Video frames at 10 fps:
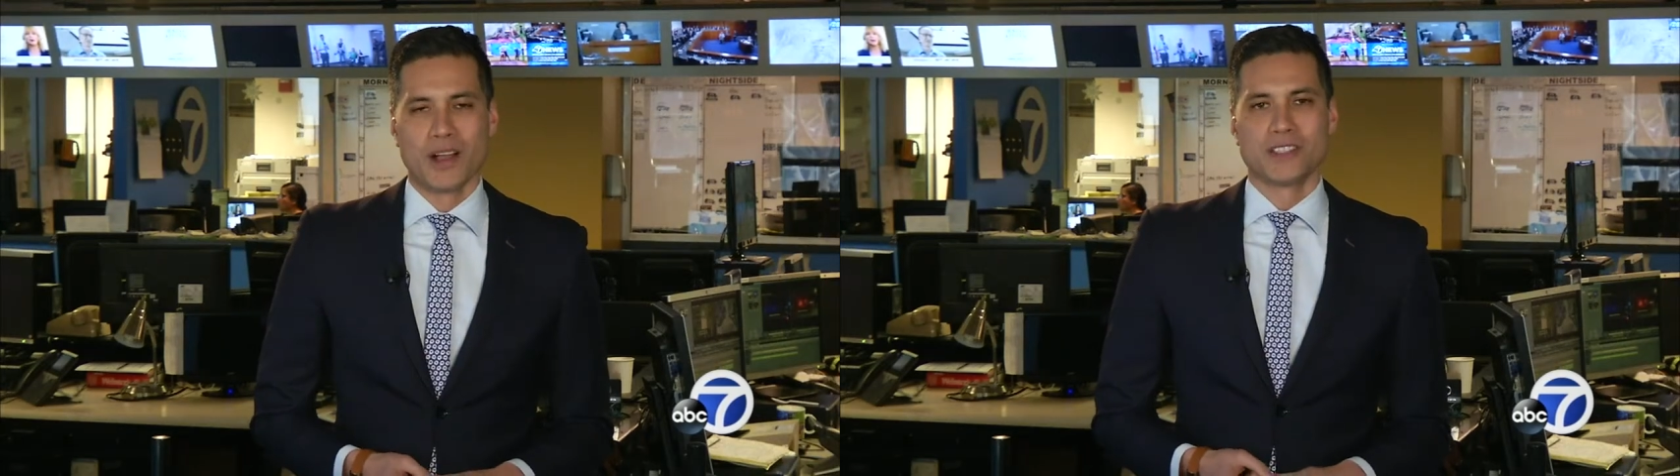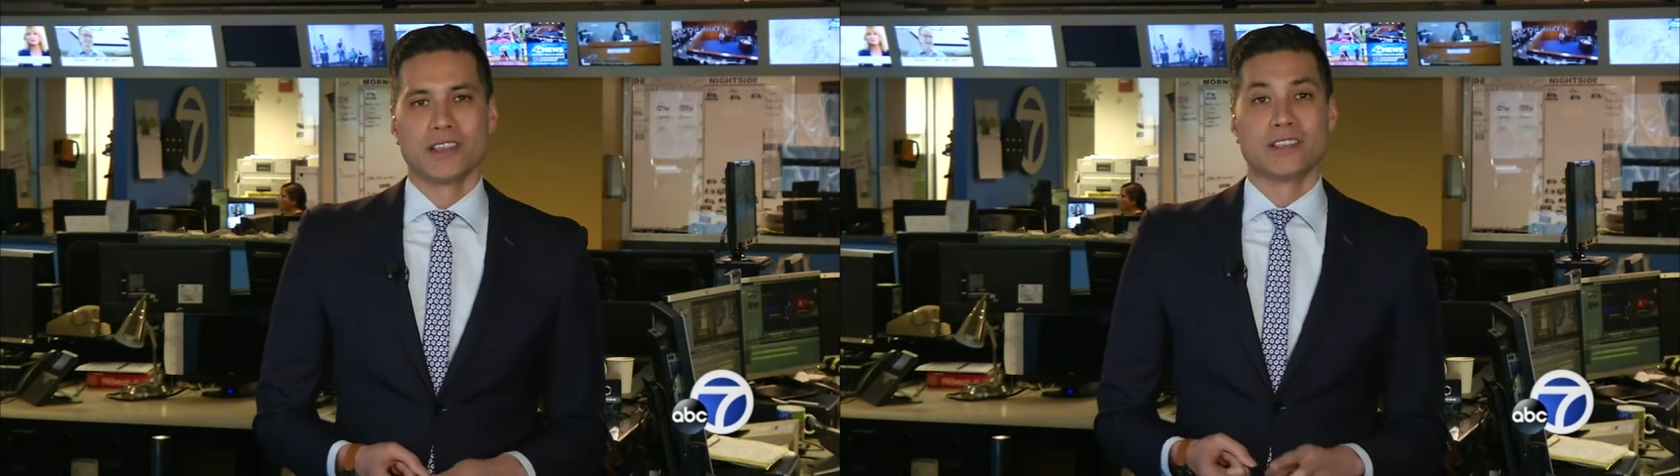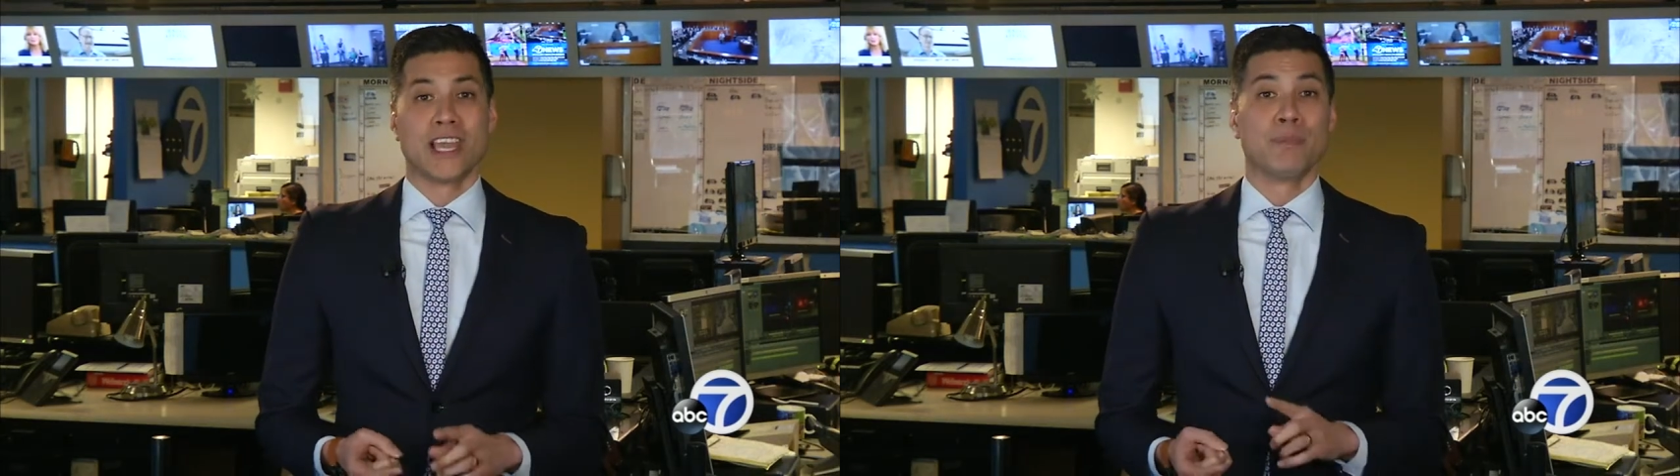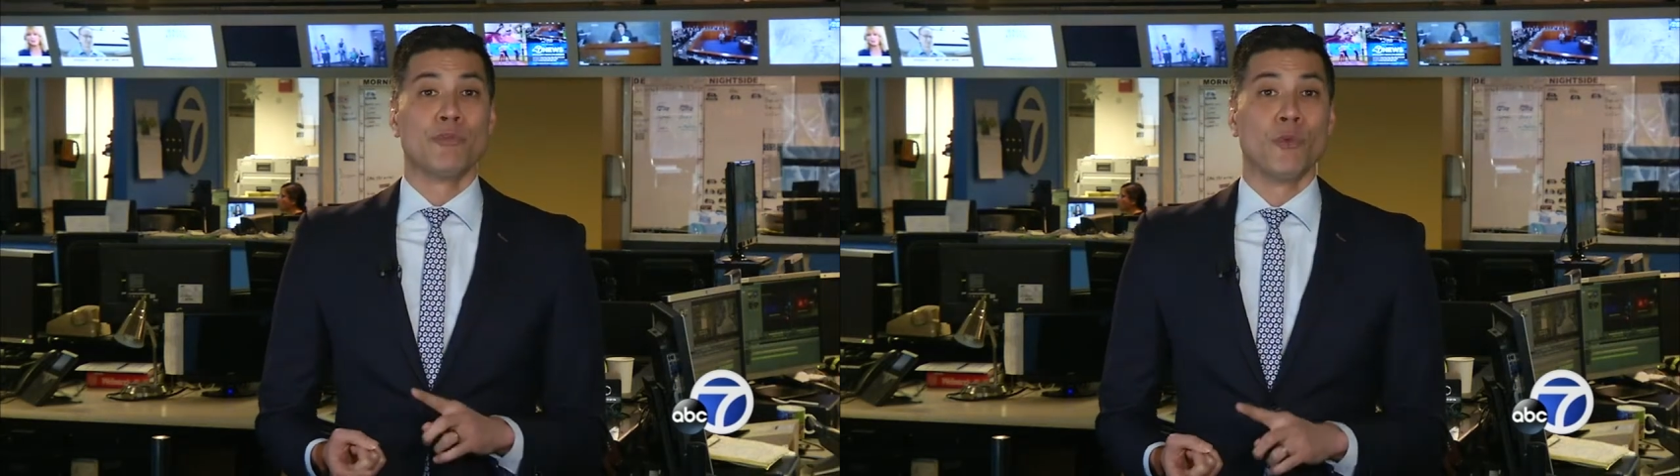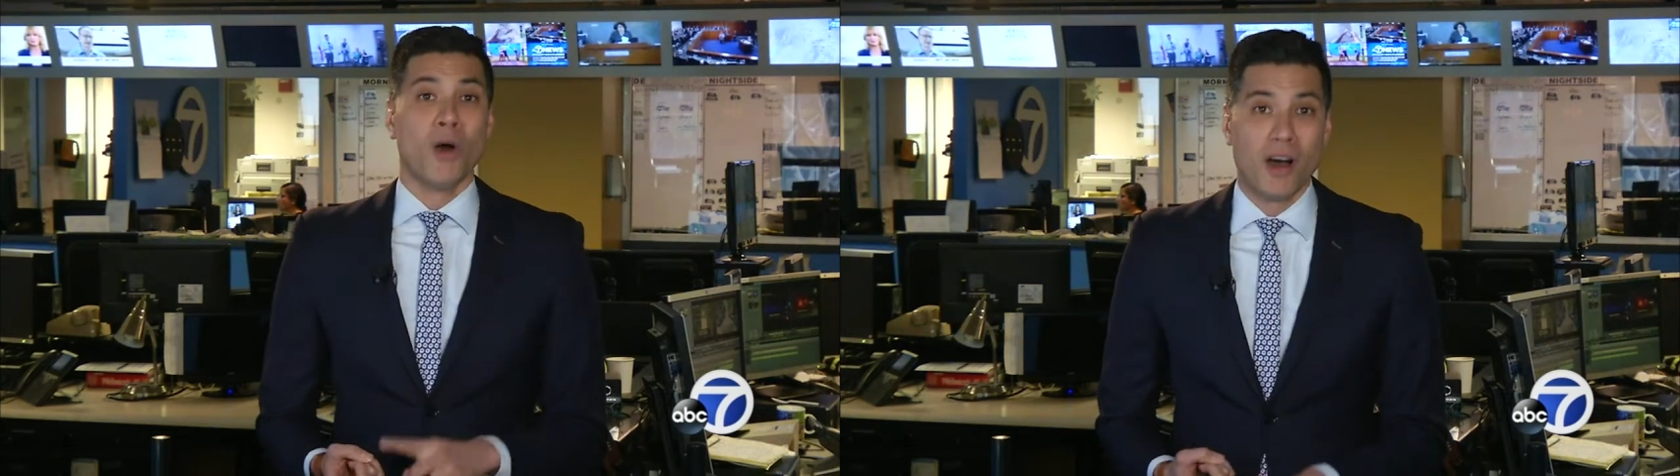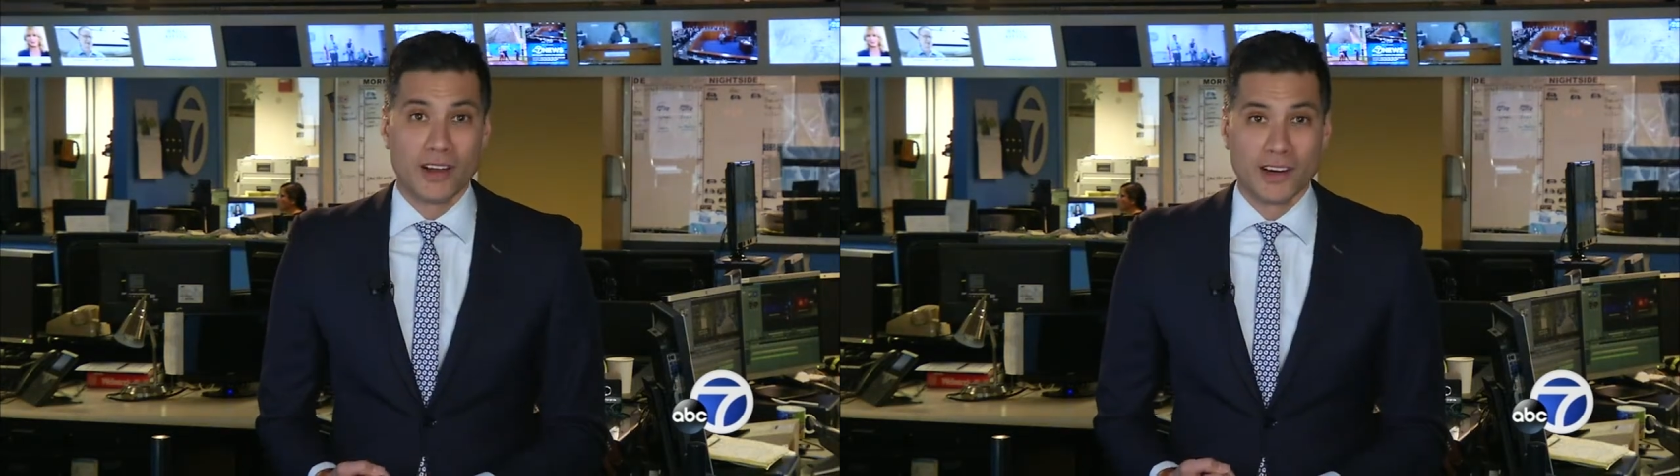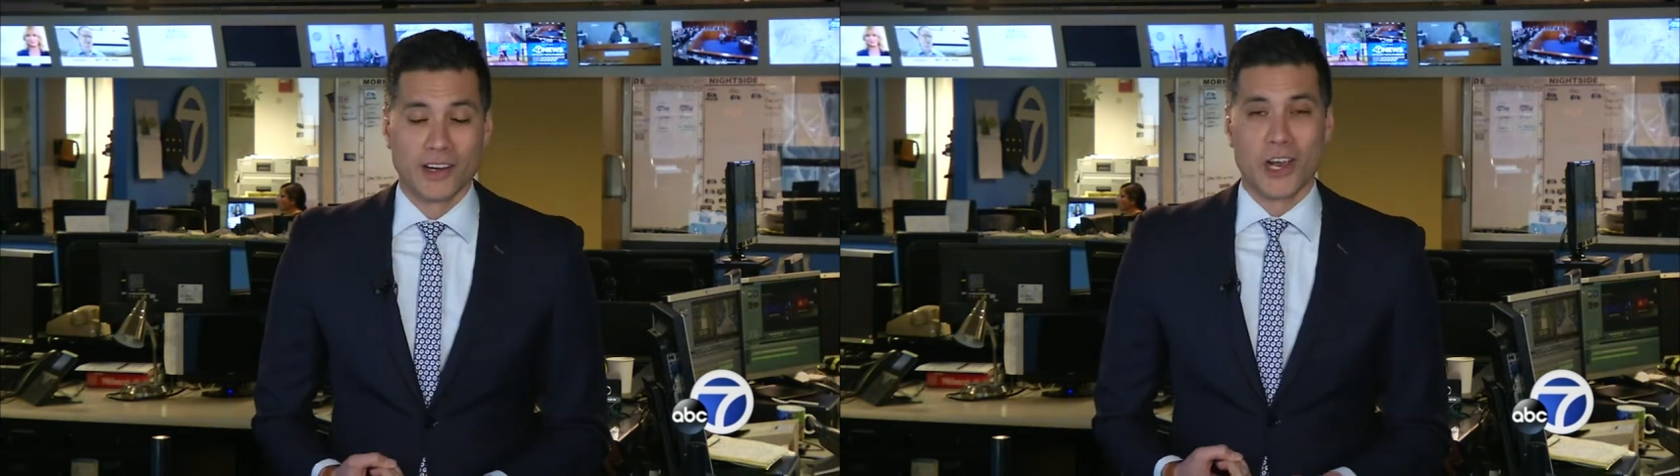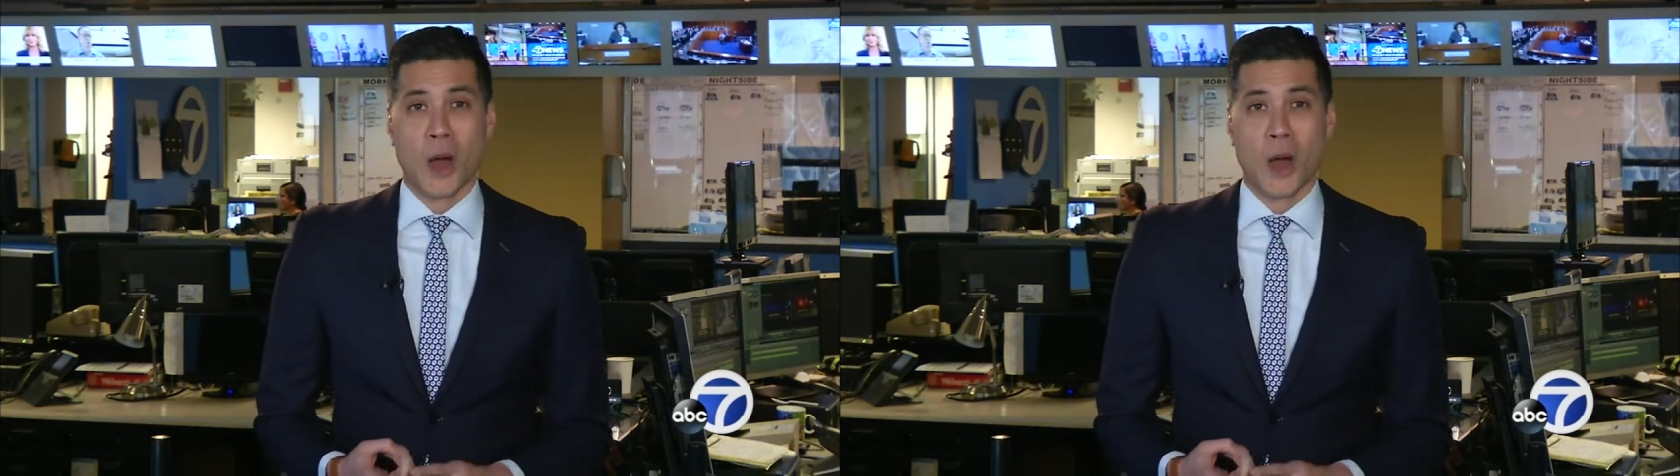watching The Shape of Water,